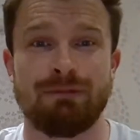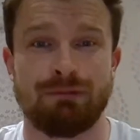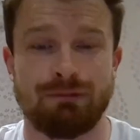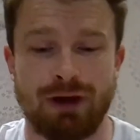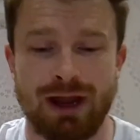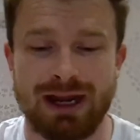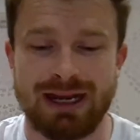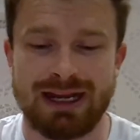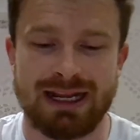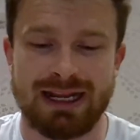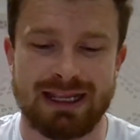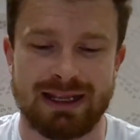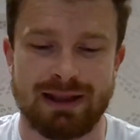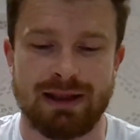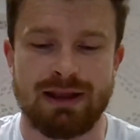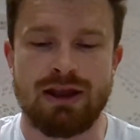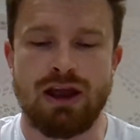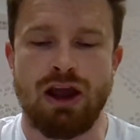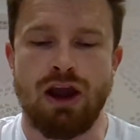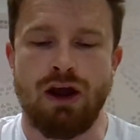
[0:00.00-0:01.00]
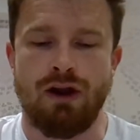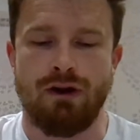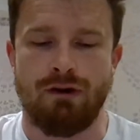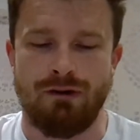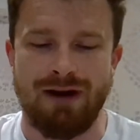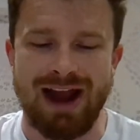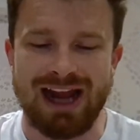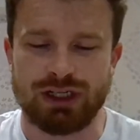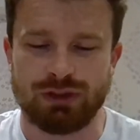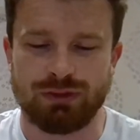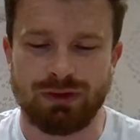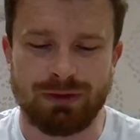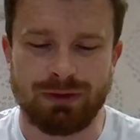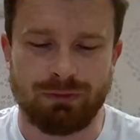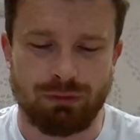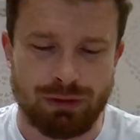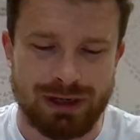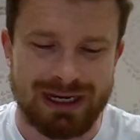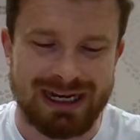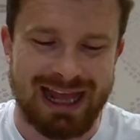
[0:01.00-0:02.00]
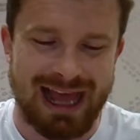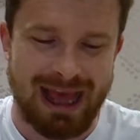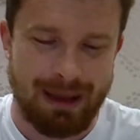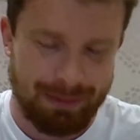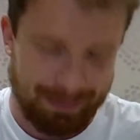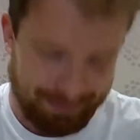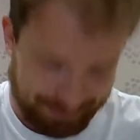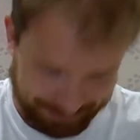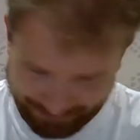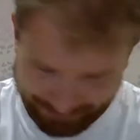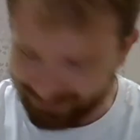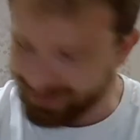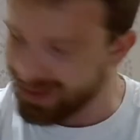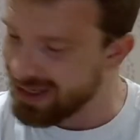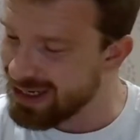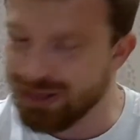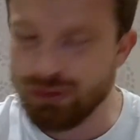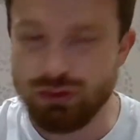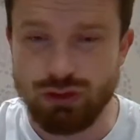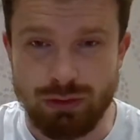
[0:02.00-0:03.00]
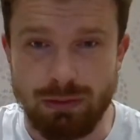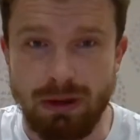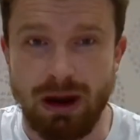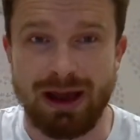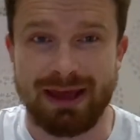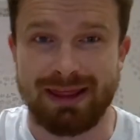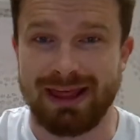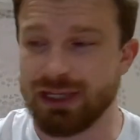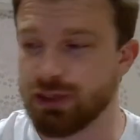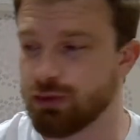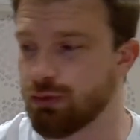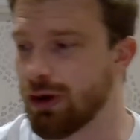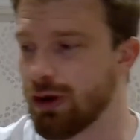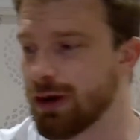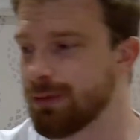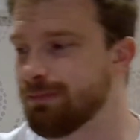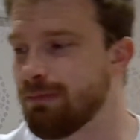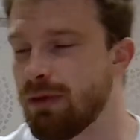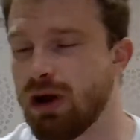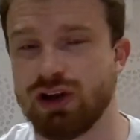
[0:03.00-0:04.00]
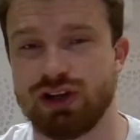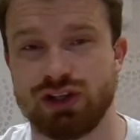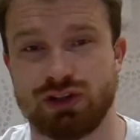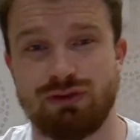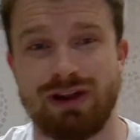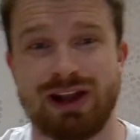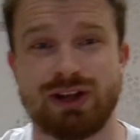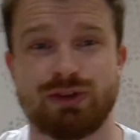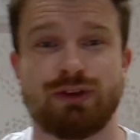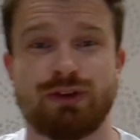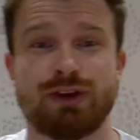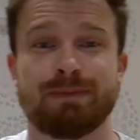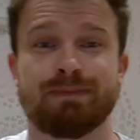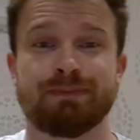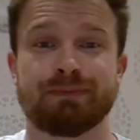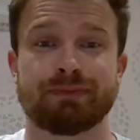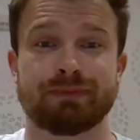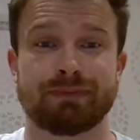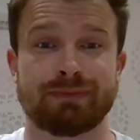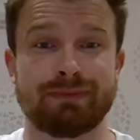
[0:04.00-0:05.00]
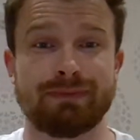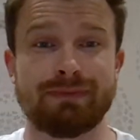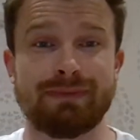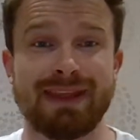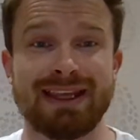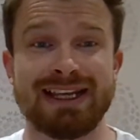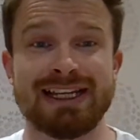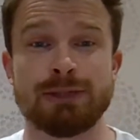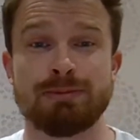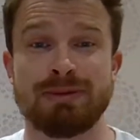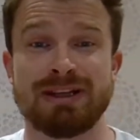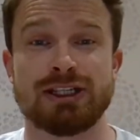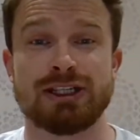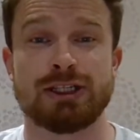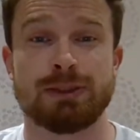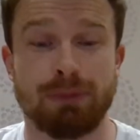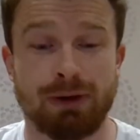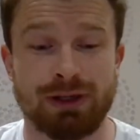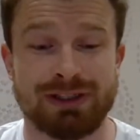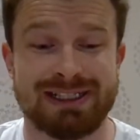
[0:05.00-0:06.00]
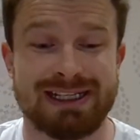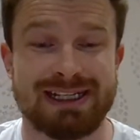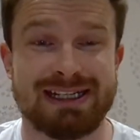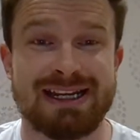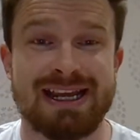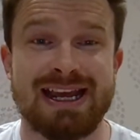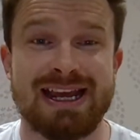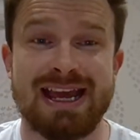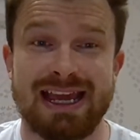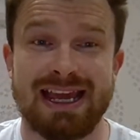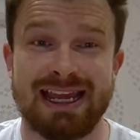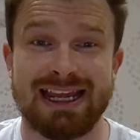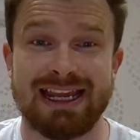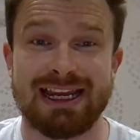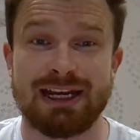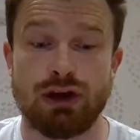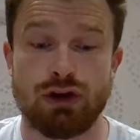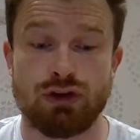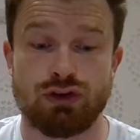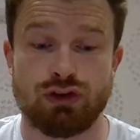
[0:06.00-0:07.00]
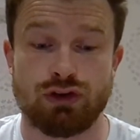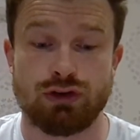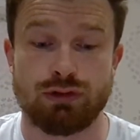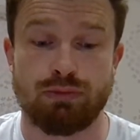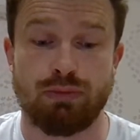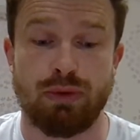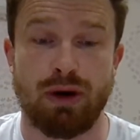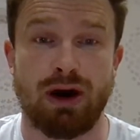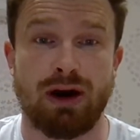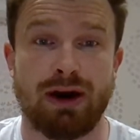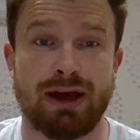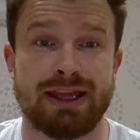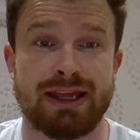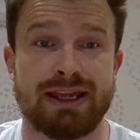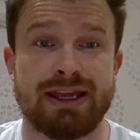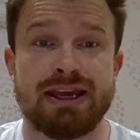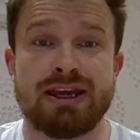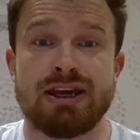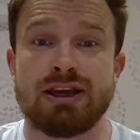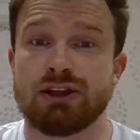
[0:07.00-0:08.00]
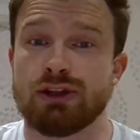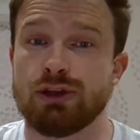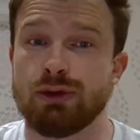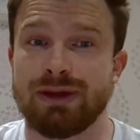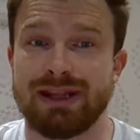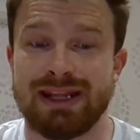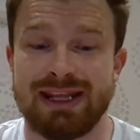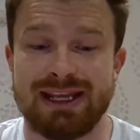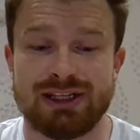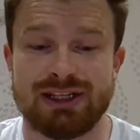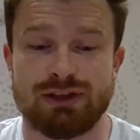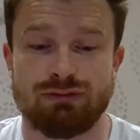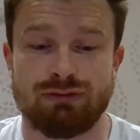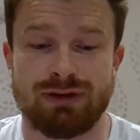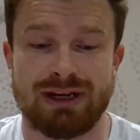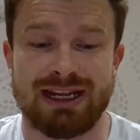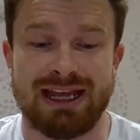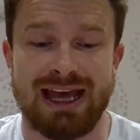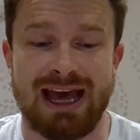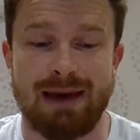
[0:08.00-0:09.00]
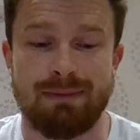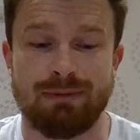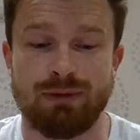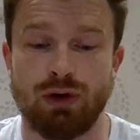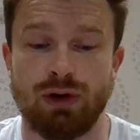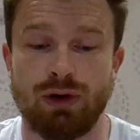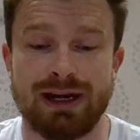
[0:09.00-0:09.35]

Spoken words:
And finally, Rashford rehab in Dubai. That's right, Marcus Rashford has been spotted in Dubai doing his rehab.